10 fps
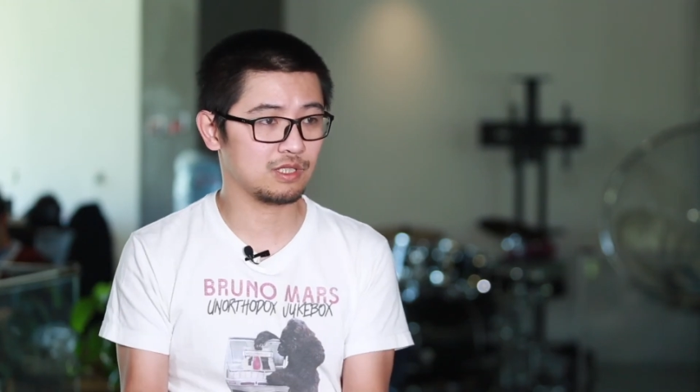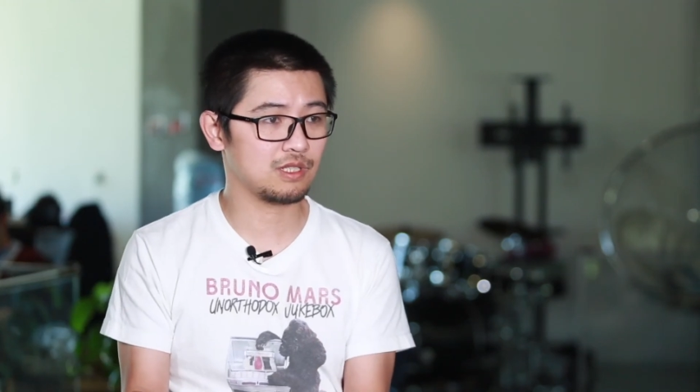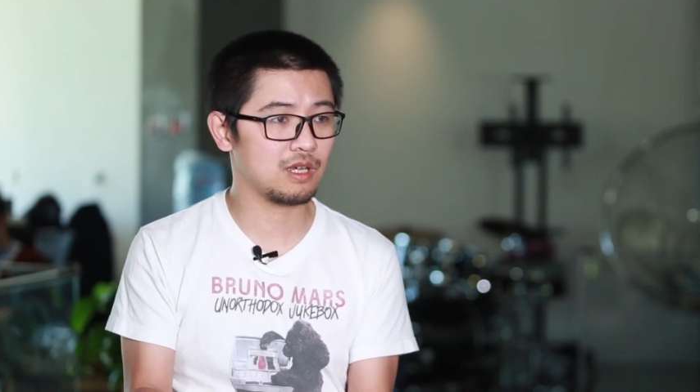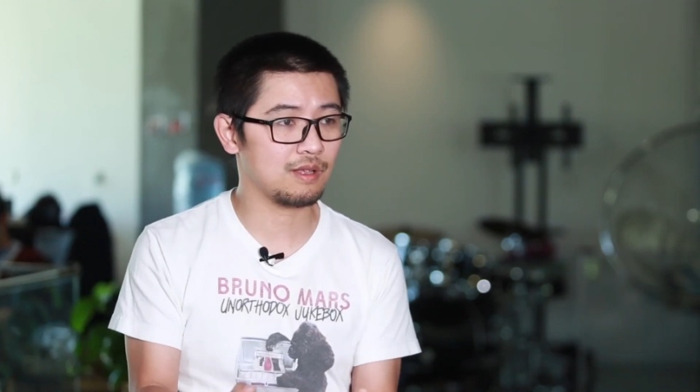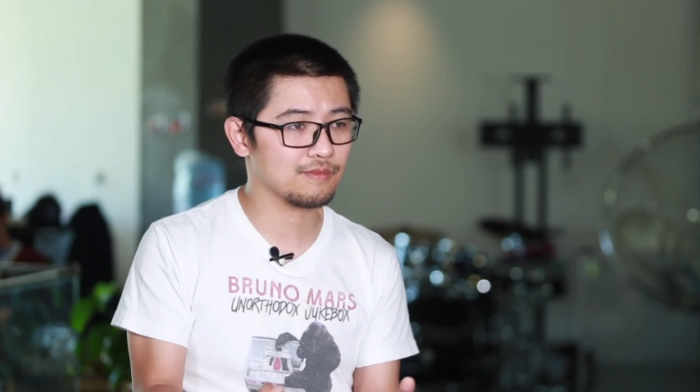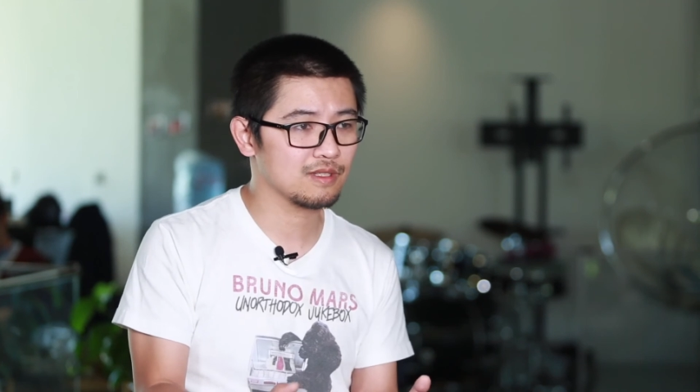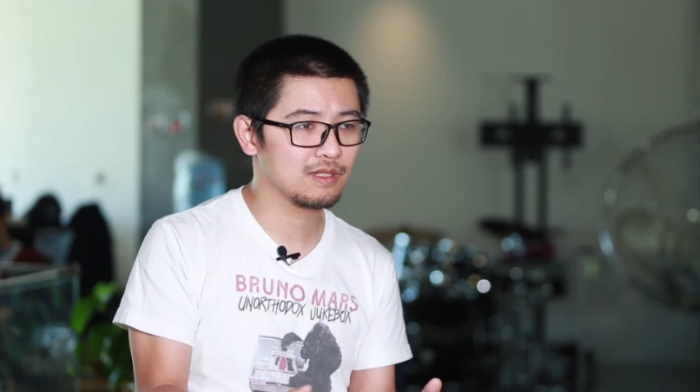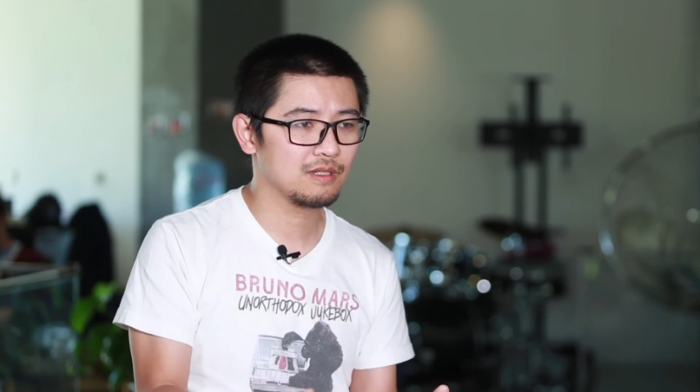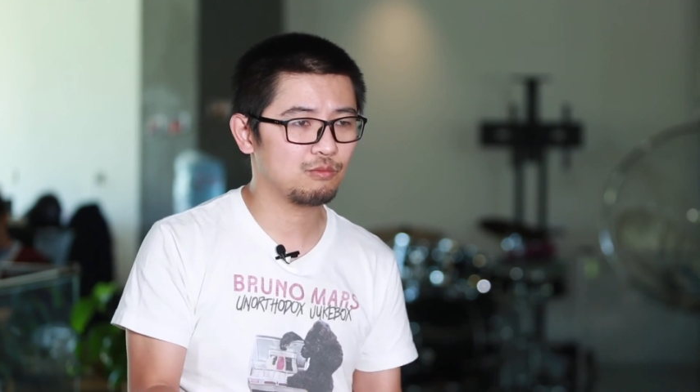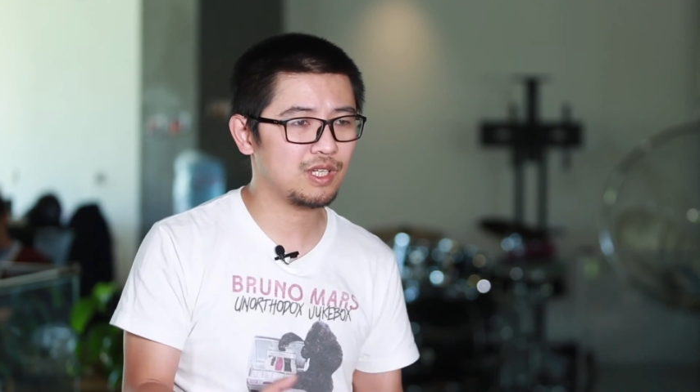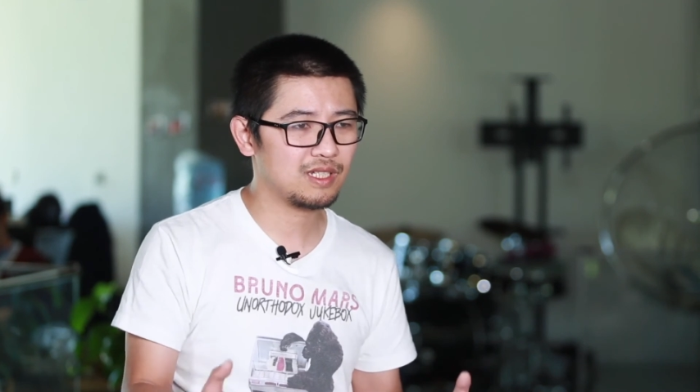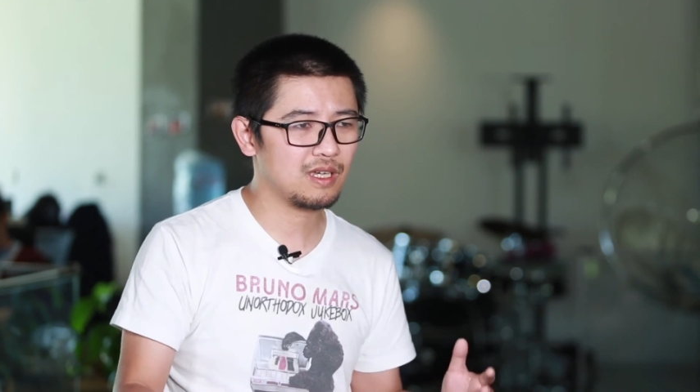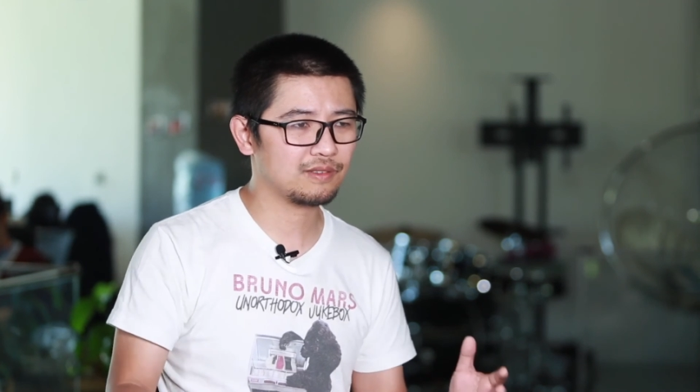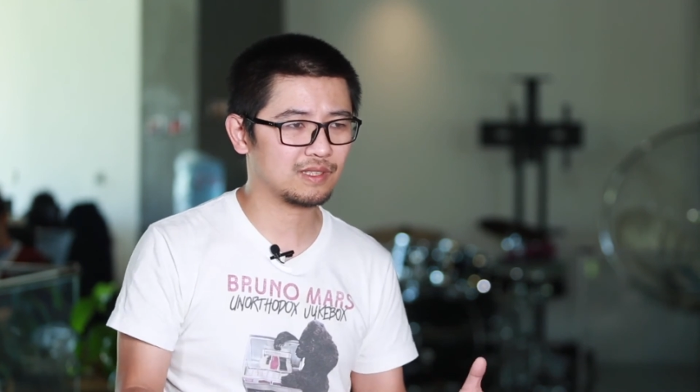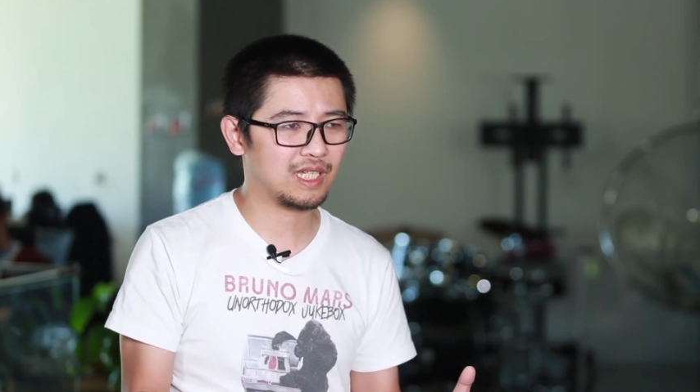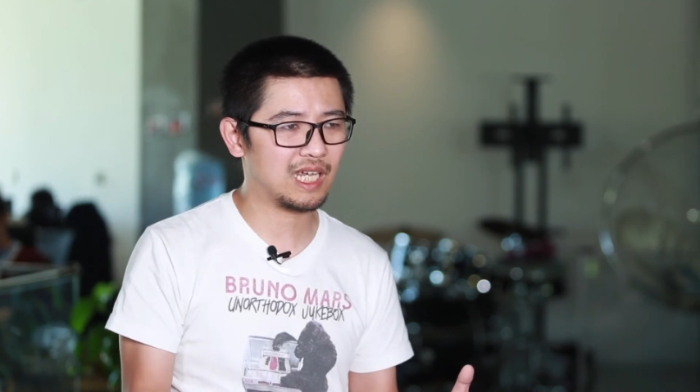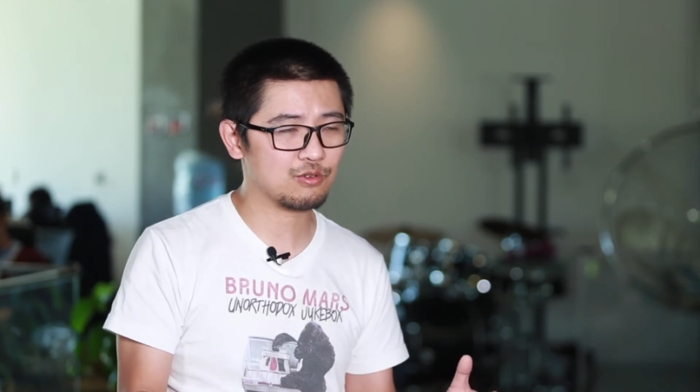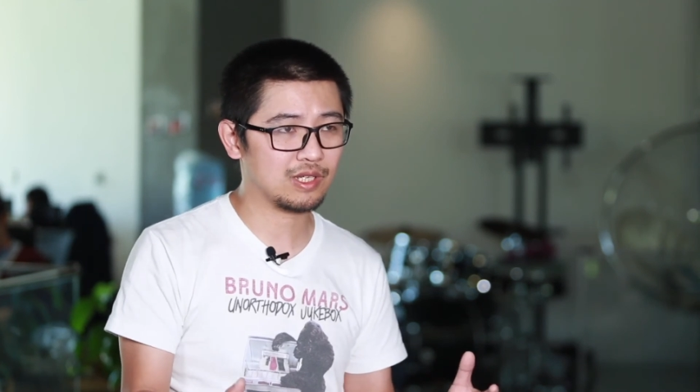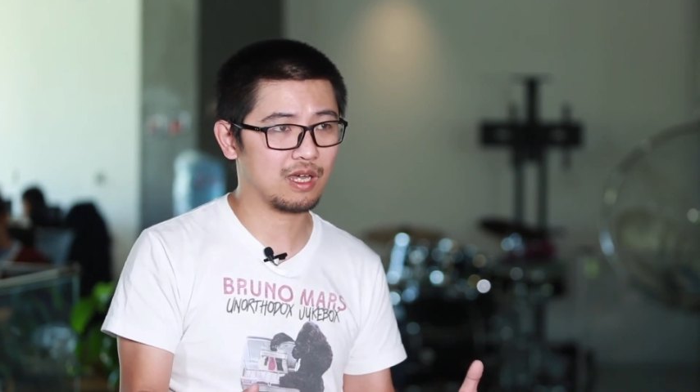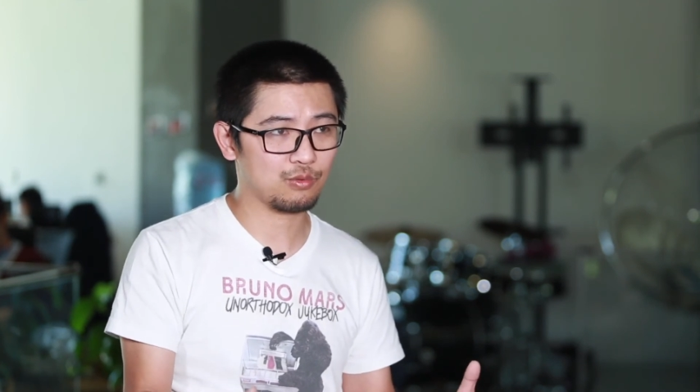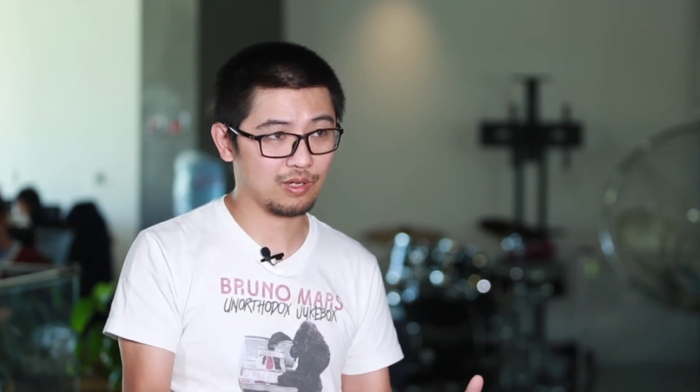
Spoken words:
We're not cash cow